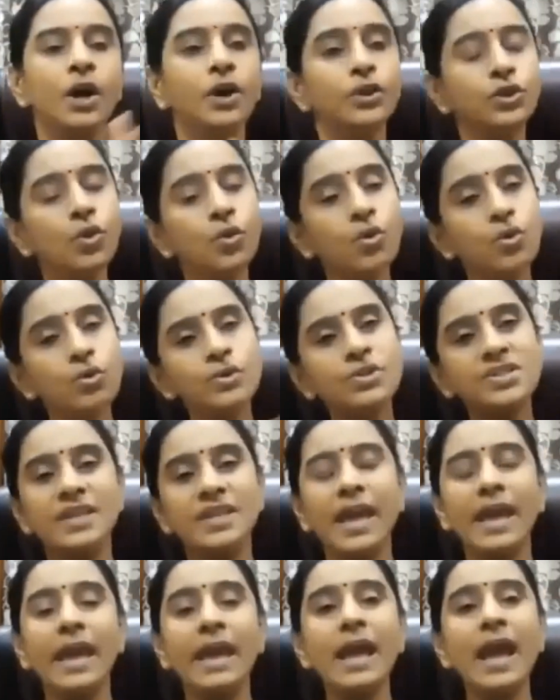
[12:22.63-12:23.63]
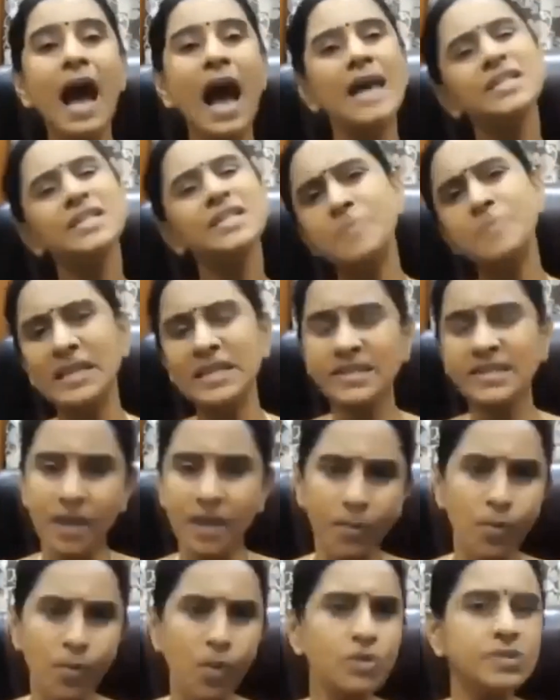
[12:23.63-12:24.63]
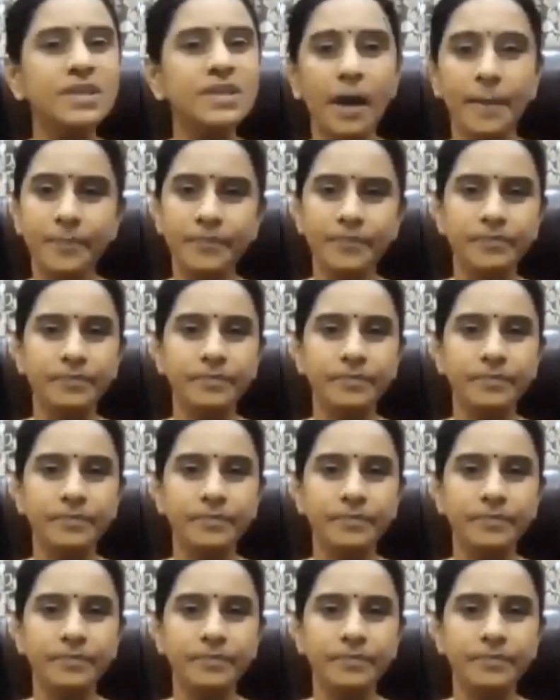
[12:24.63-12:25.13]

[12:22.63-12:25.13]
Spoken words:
You could say, I smell samosa.